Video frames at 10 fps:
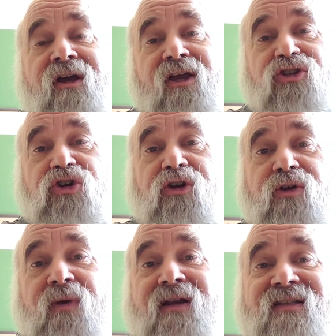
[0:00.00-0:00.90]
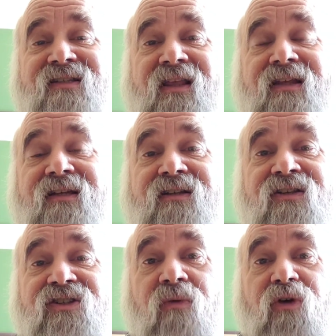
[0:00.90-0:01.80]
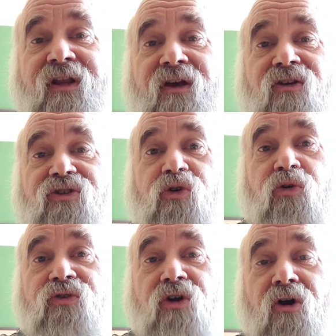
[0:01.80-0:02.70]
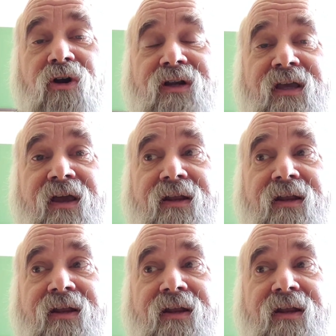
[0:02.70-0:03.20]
and turning around and selling it to someone else who it's hard to get